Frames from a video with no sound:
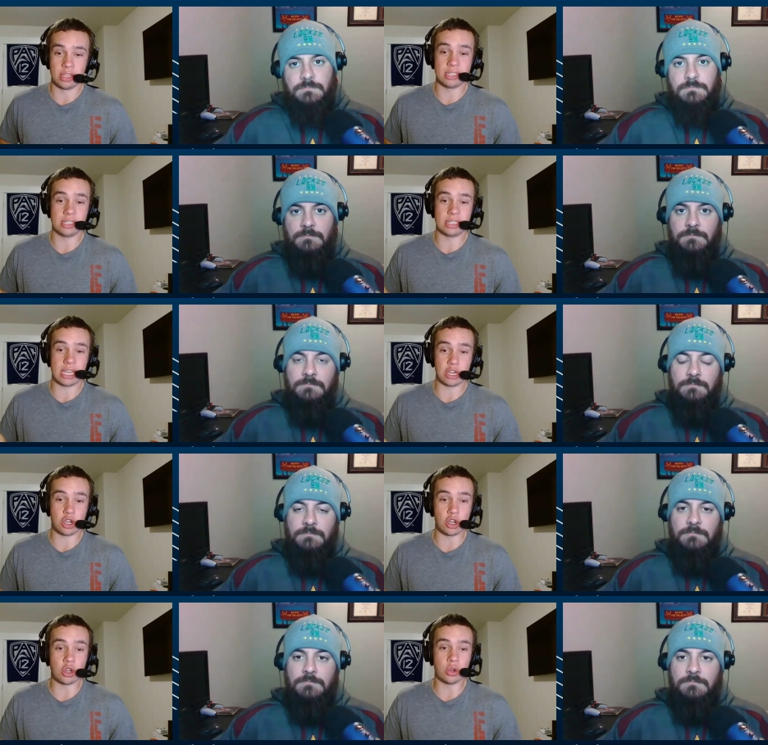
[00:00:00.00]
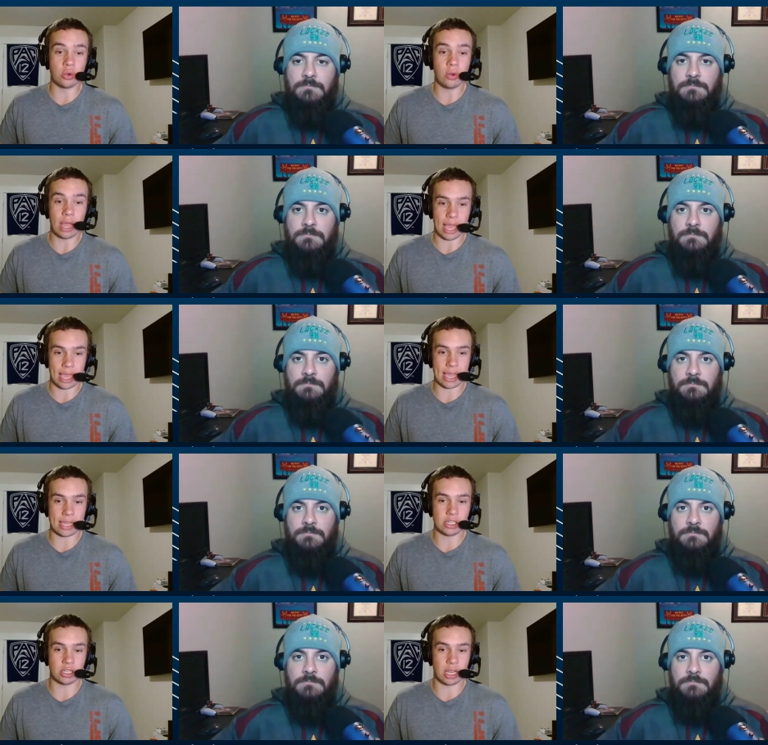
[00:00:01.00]
Speaker 1: This is a new
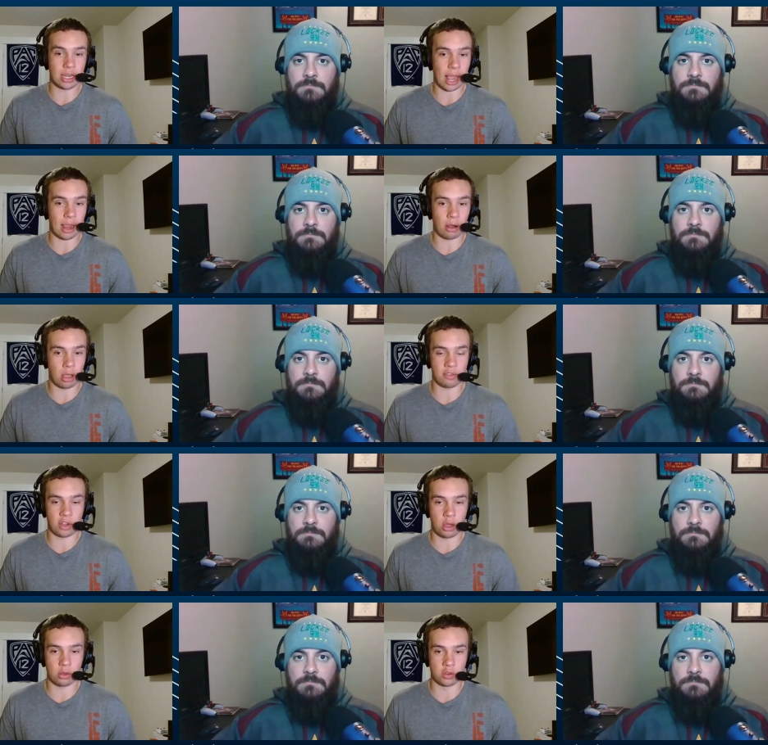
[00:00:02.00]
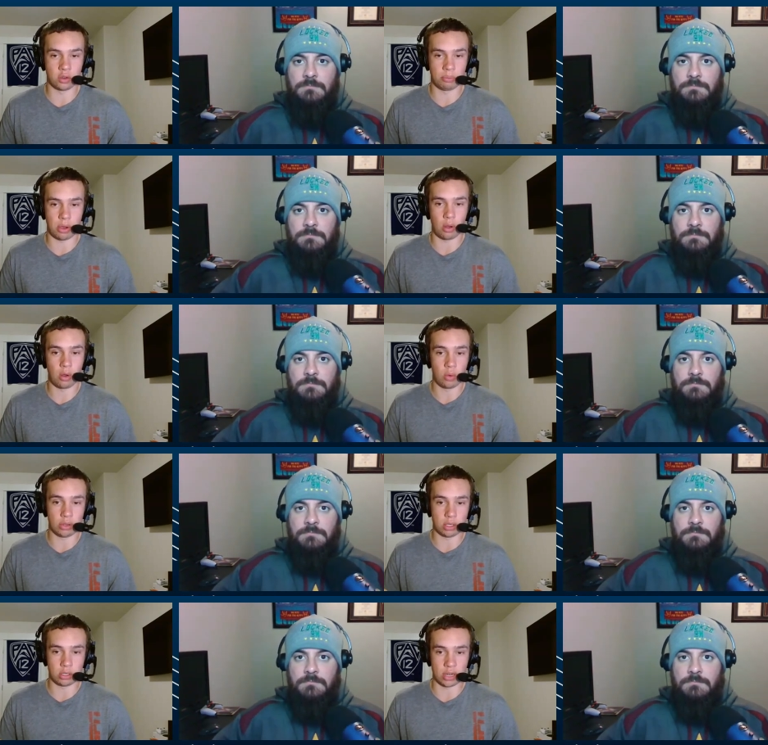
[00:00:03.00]
age and era of college football with
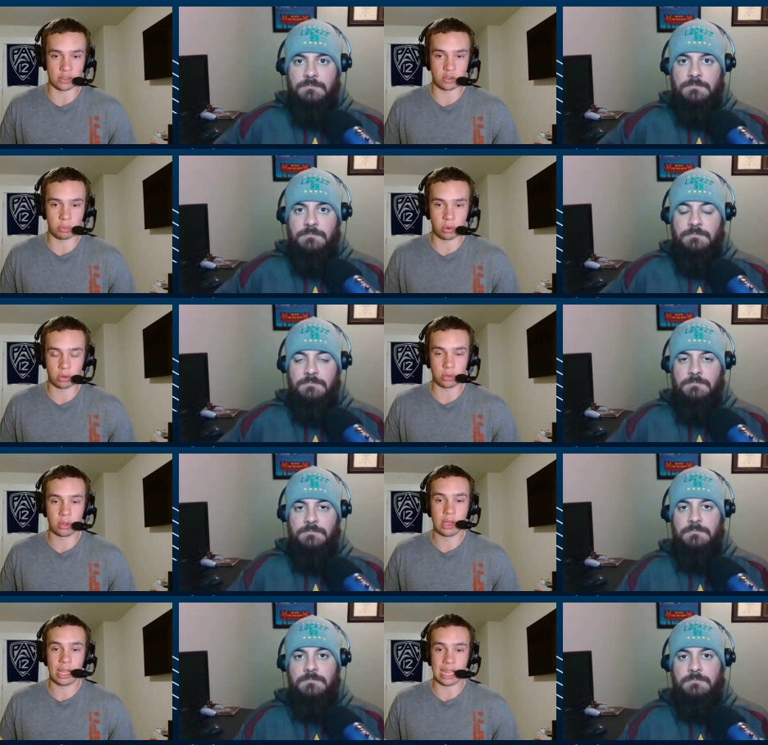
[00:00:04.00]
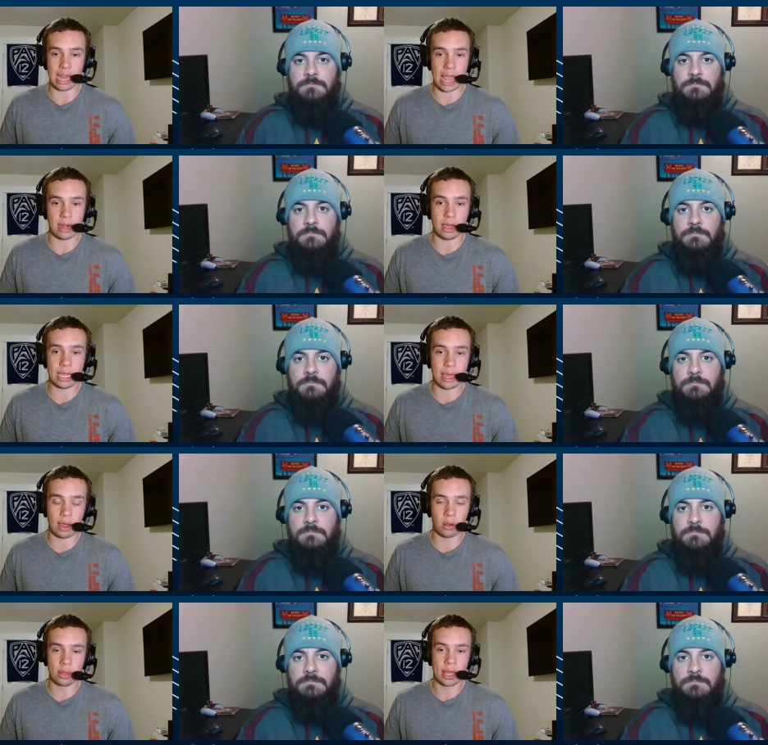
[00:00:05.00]
the transfer portal and N I
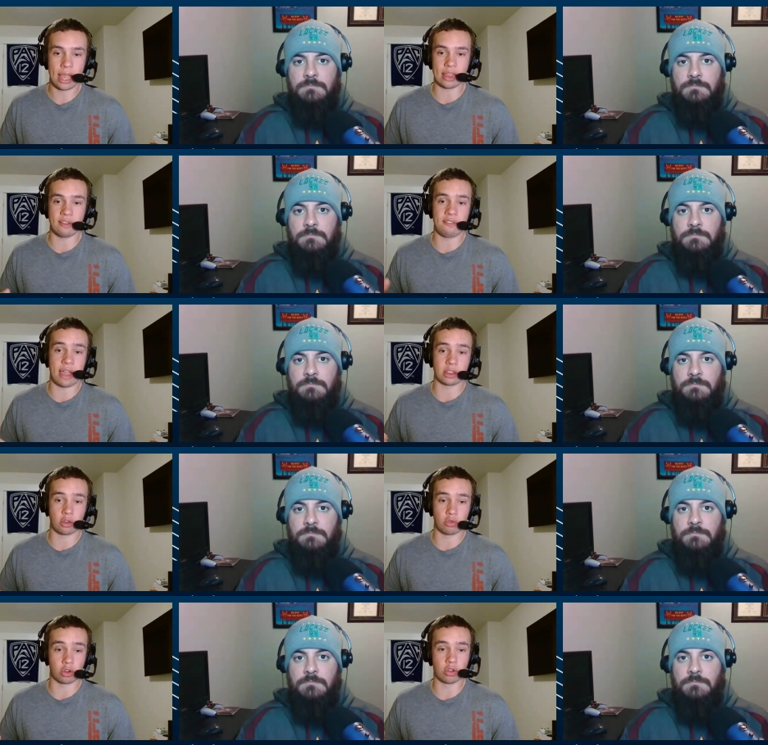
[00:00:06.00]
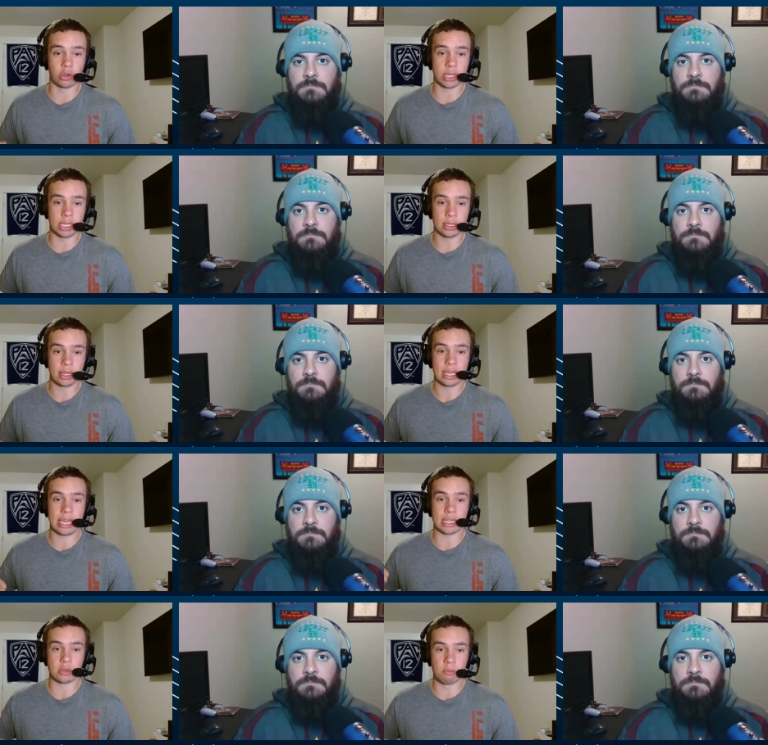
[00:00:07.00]
L and the fact that recruiting
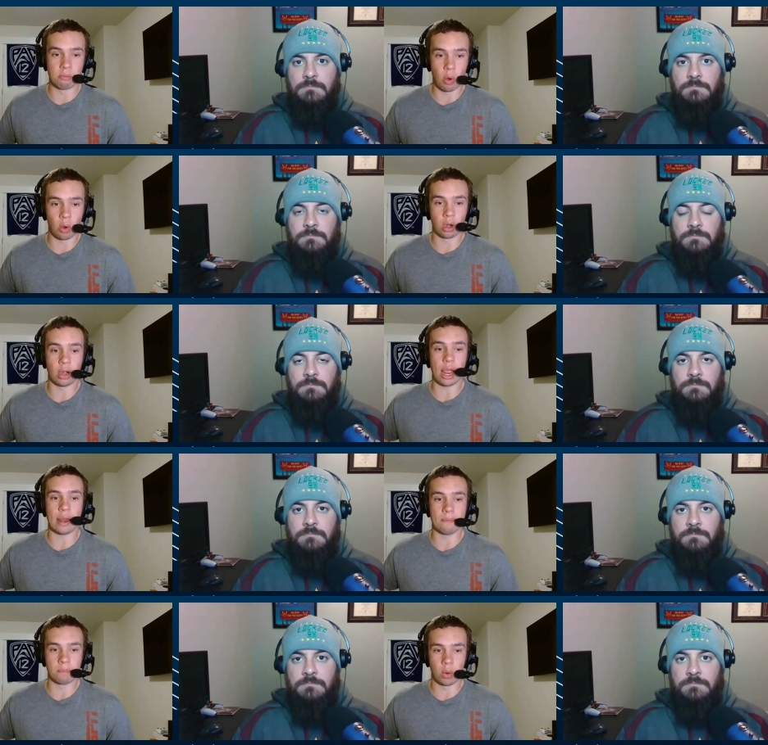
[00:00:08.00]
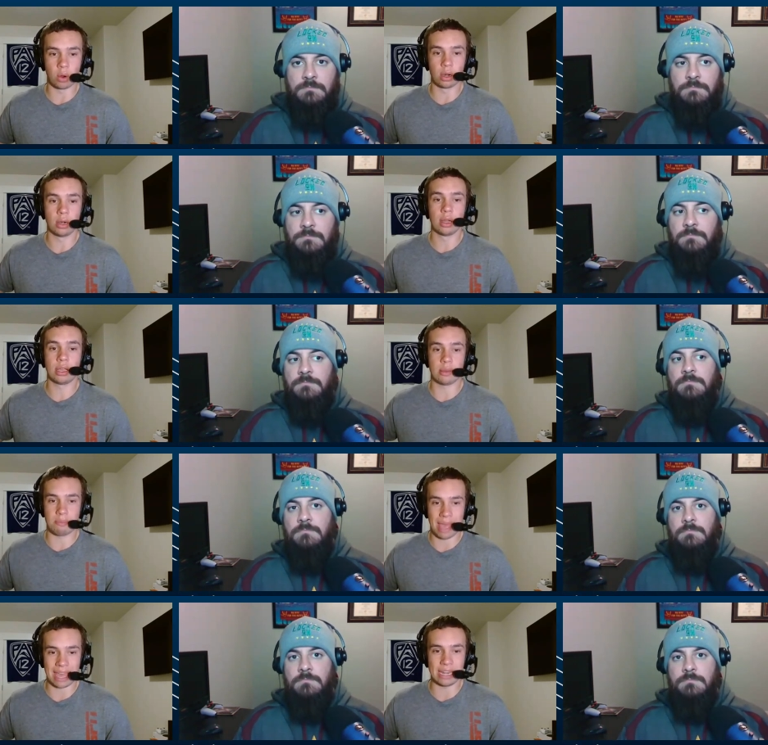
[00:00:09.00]
gets more and more
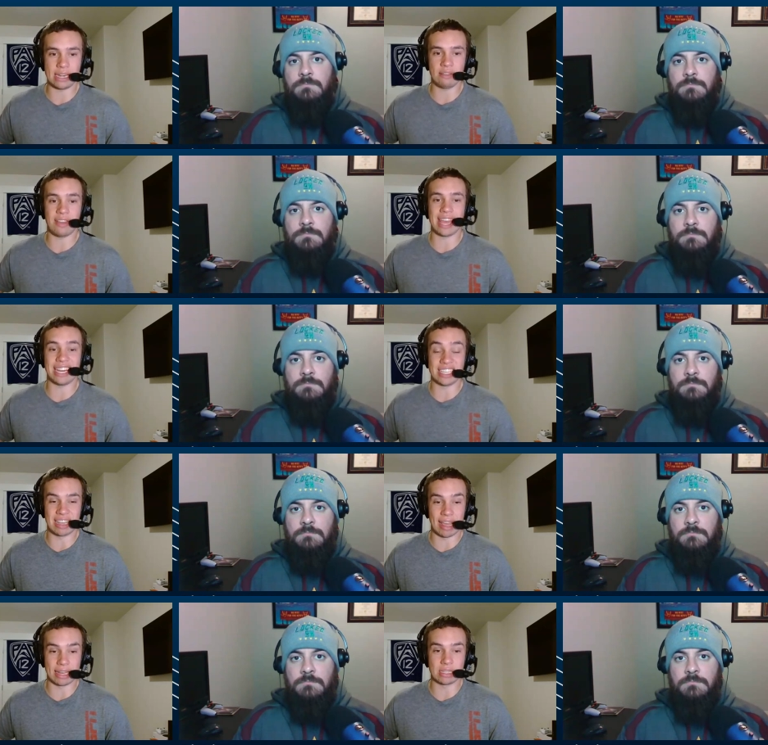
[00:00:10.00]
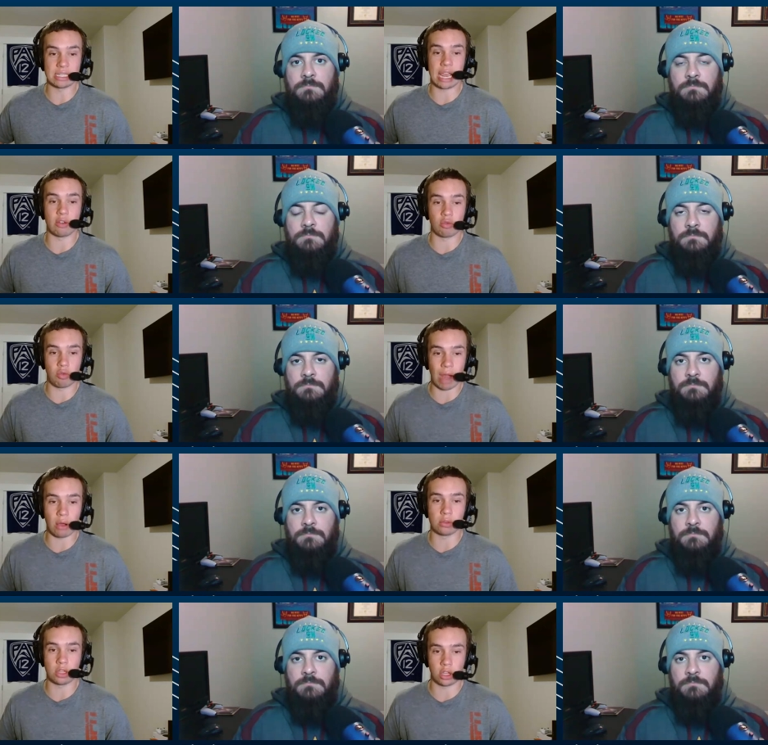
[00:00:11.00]
competitive and intense and
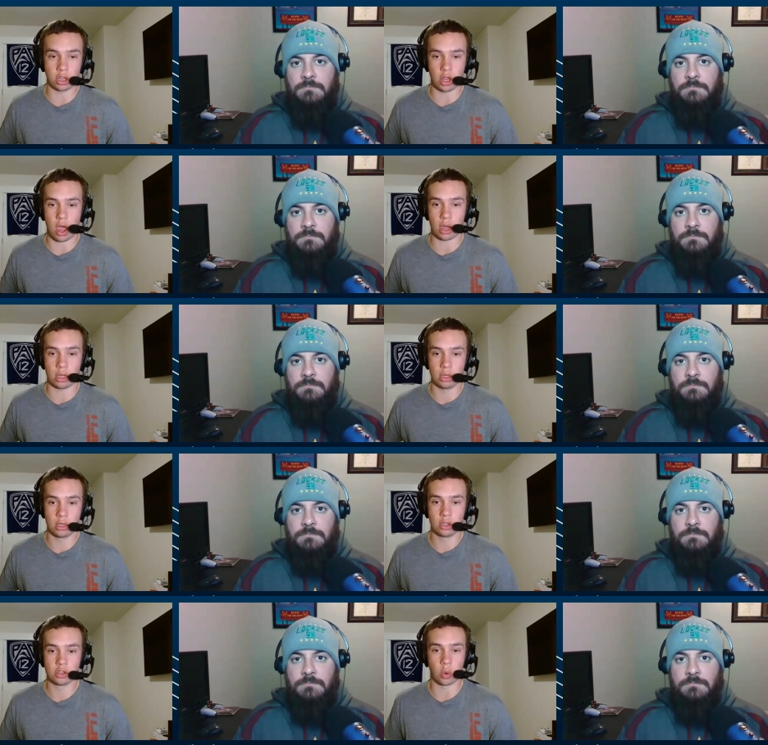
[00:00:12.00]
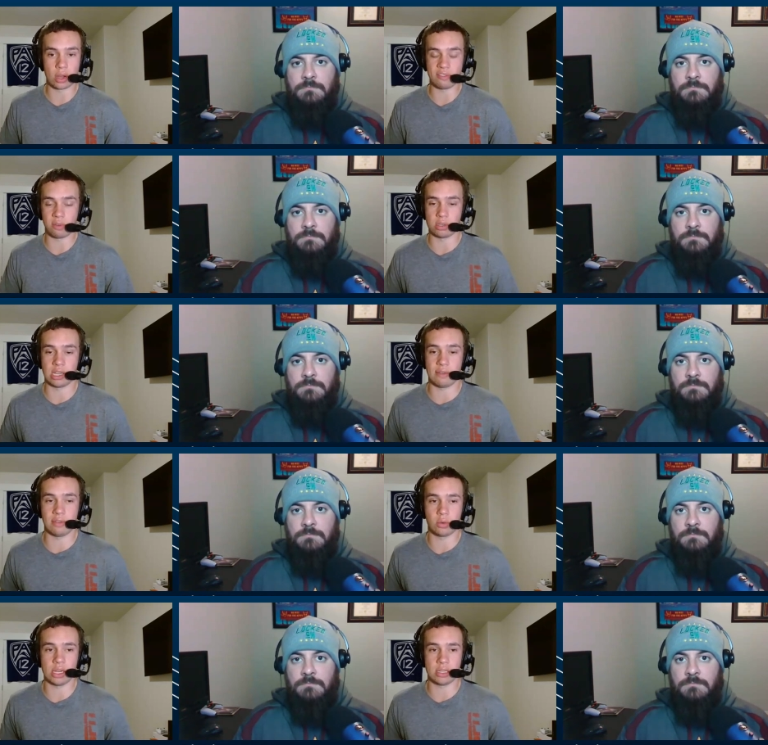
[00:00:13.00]
round the clock twenty-four
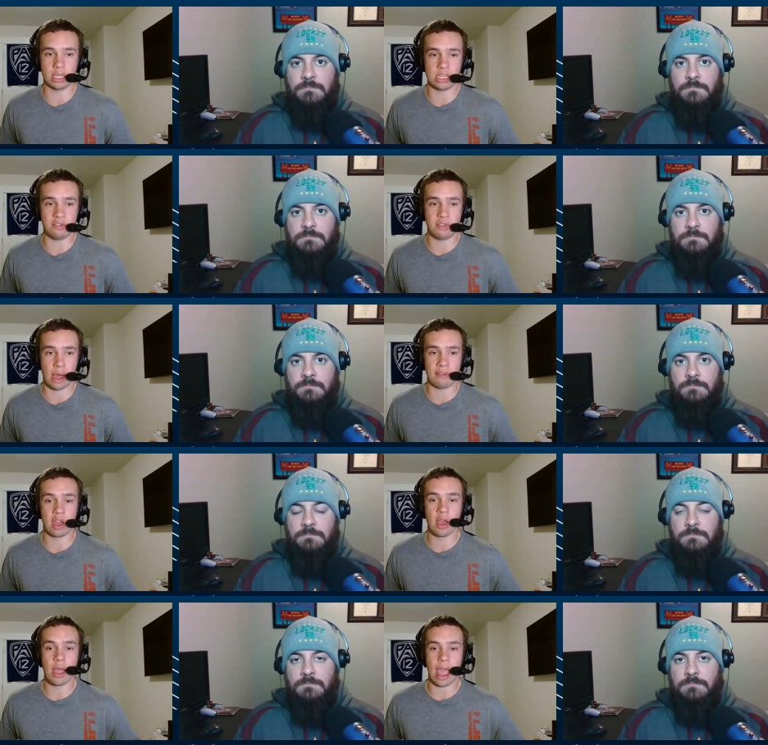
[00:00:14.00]
seven, three sixty-five